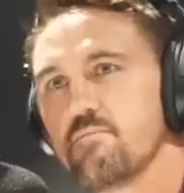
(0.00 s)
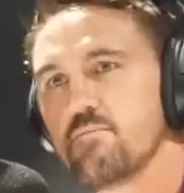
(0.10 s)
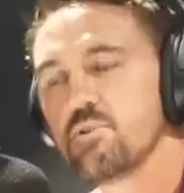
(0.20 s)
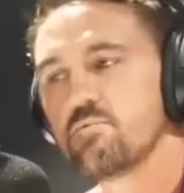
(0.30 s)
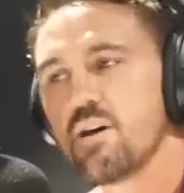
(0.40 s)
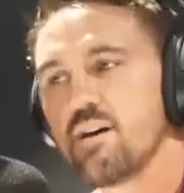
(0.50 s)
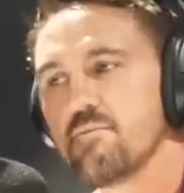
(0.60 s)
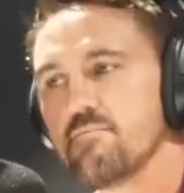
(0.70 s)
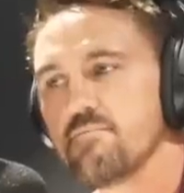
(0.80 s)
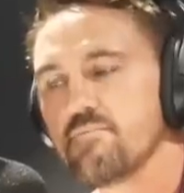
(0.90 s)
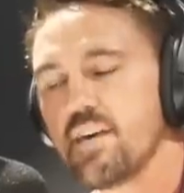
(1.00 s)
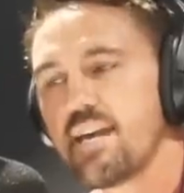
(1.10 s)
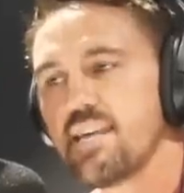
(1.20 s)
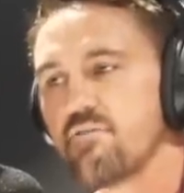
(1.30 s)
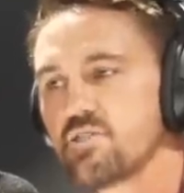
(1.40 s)
But um, they
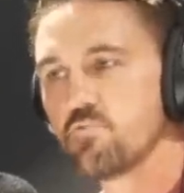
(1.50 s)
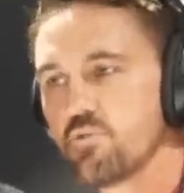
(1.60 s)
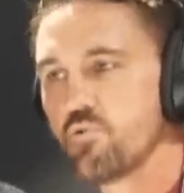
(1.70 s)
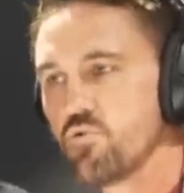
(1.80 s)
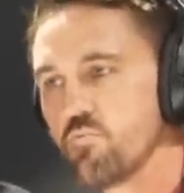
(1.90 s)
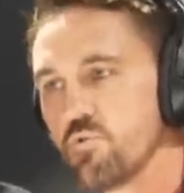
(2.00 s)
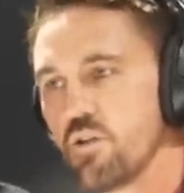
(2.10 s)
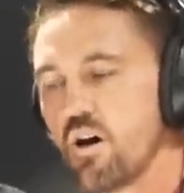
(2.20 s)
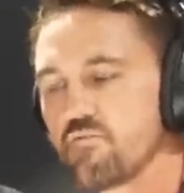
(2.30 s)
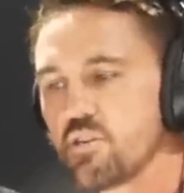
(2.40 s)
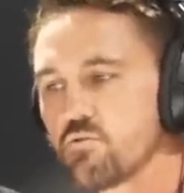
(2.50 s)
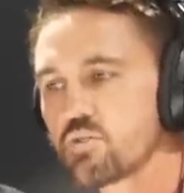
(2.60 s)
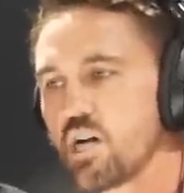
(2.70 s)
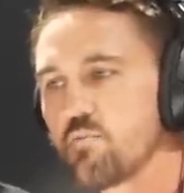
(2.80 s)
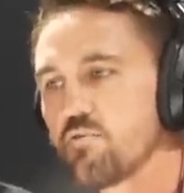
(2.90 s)
had to have somewhat of a normal life. So there was a
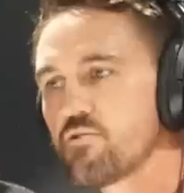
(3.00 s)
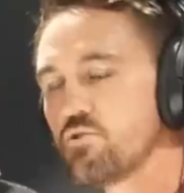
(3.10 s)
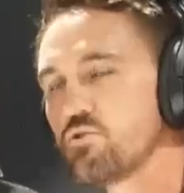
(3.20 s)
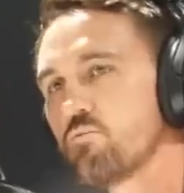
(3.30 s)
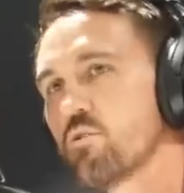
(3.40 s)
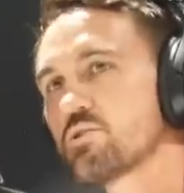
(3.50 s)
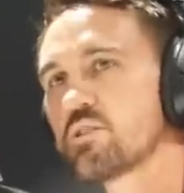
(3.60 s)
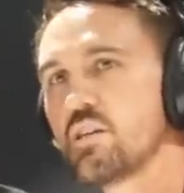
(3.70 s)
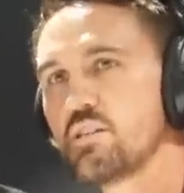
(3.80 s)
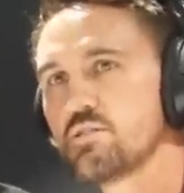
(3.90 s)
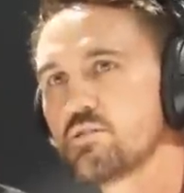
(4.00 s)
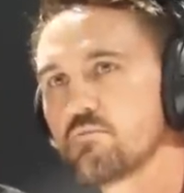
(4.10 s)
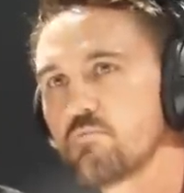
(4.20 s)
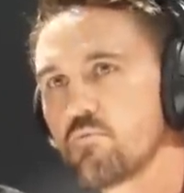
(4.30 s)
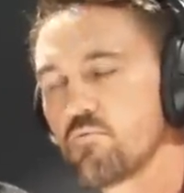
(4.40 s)
couple of us who used to watch the kids,
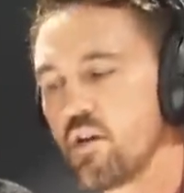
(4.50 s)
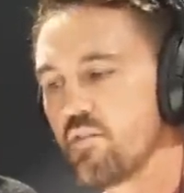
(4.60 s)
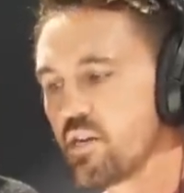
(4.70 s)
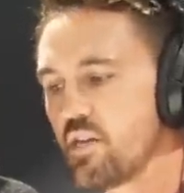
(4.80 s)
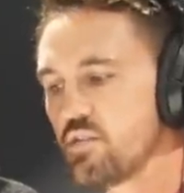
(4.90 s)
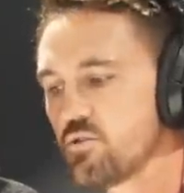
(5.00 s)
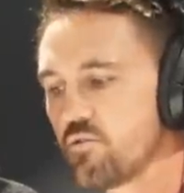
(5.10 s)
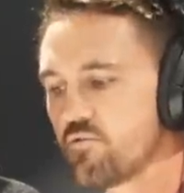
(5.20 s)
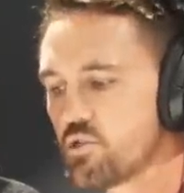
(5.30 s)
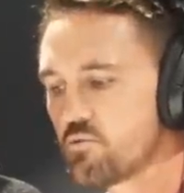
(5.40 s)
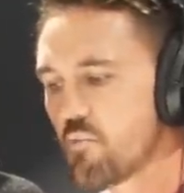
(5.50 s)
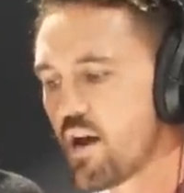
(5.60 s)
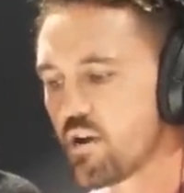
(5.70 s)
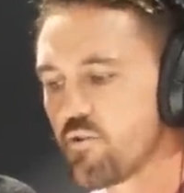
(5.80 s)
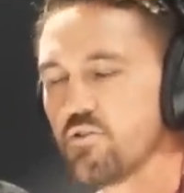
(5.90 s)
and the kids sort of just
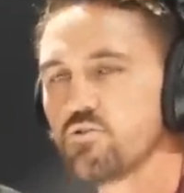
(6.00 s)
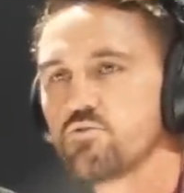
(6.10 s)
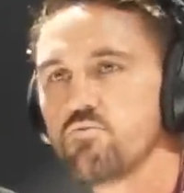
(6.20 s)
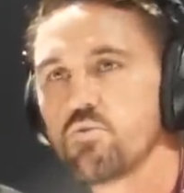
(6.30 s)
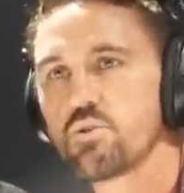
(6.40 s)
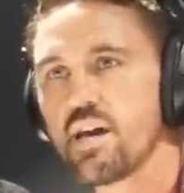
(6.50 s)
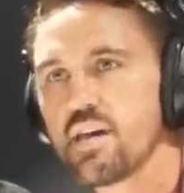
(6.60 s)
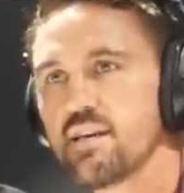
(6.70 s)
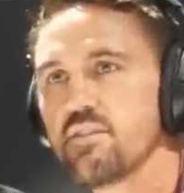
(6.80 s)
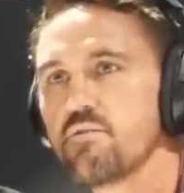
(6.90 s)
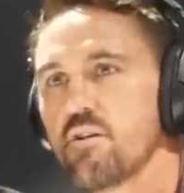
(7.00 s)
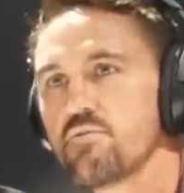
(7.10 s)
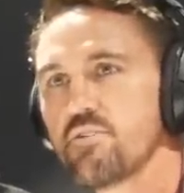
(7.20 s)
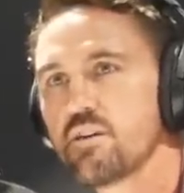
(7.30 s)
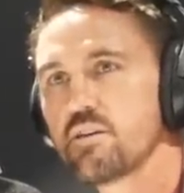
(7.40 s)
hung around the zoo all day and done their own
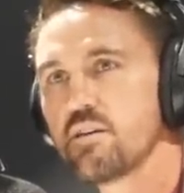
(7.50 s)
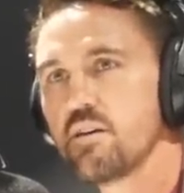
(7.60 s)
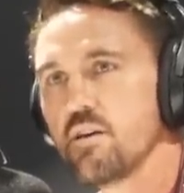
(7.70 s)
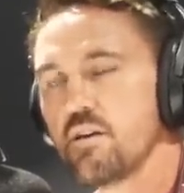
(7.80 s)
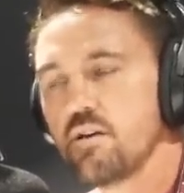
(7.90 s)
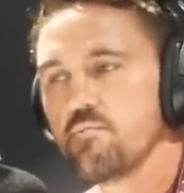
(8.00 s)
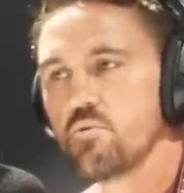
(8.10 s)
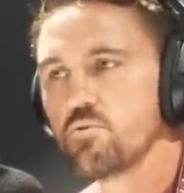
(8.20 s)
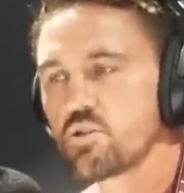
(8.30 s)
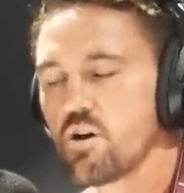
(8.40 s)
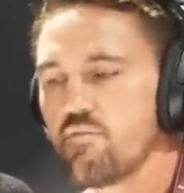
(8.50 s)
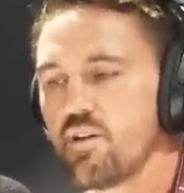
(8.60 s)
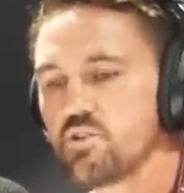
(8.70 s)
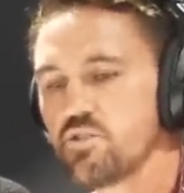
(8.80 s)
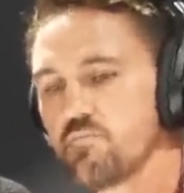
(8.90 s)
thing. But it was kind of
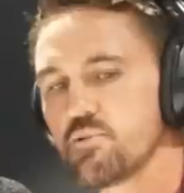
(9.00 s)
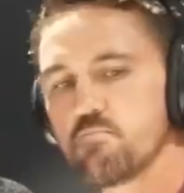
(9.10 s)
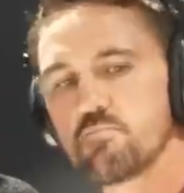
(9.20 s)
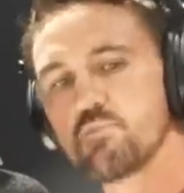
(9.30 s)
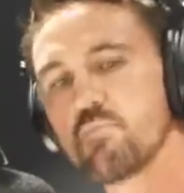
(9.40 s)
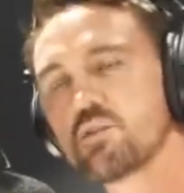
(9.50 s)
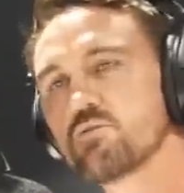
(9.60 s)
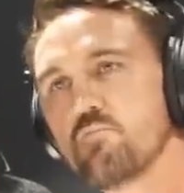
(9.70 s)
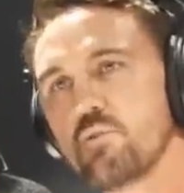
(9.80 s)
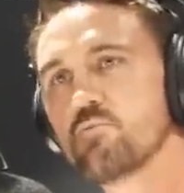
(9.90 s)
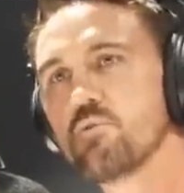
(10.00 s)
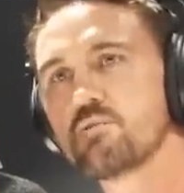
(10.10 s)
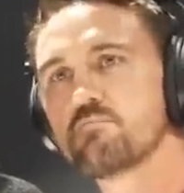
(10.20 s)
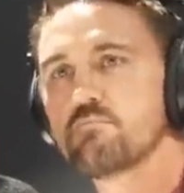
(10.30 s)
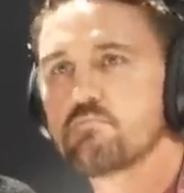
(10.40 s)
our job to, to make sure people
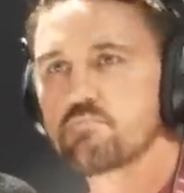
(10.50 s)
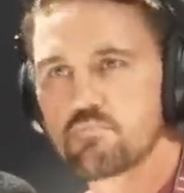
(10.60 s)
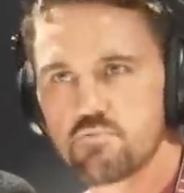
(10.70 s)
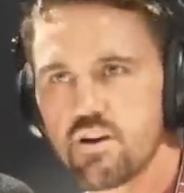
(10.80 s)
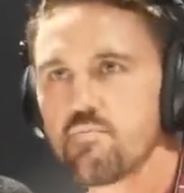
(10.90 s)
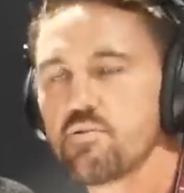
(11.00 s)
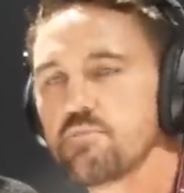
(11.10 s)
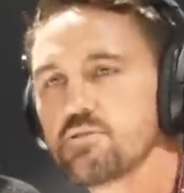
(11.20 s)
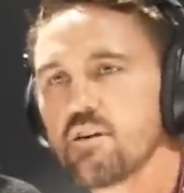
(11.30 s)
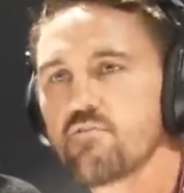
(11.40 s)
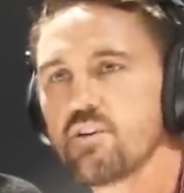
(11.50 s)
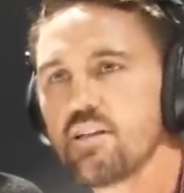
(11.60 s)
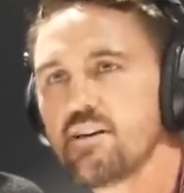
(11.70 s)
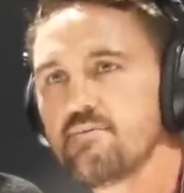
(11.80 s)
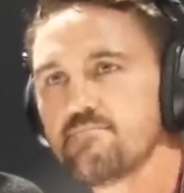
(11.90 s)
weren't grabbing them and stuff like
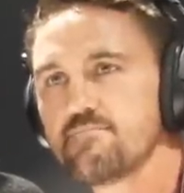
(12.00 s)
that.